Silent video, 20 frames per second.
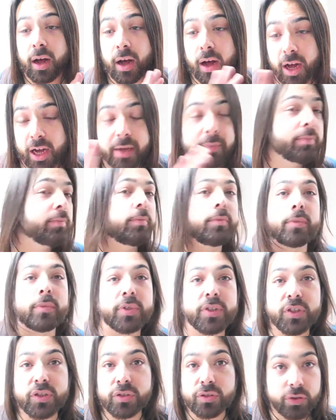I'm
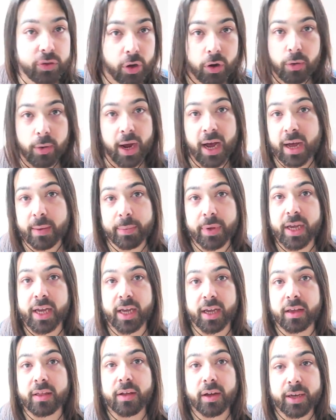so
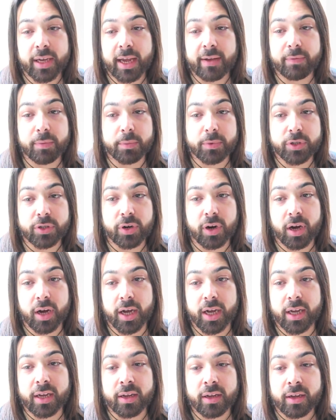happy that I gave them a
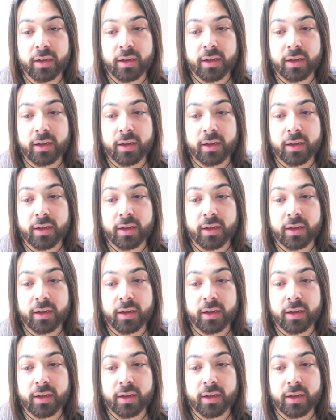try.